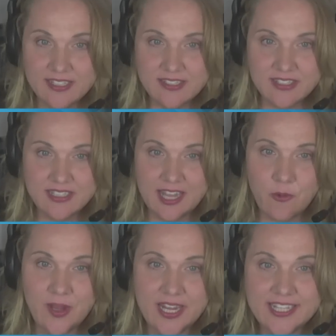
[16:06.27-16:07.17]
guess,
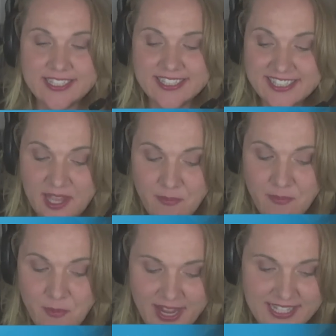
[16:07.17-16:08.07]
like weakness in some
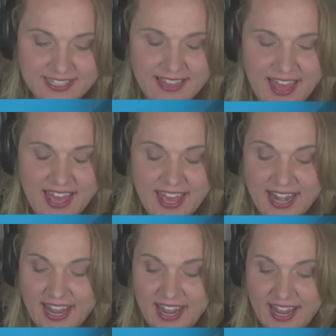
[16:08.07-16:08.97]
ways that,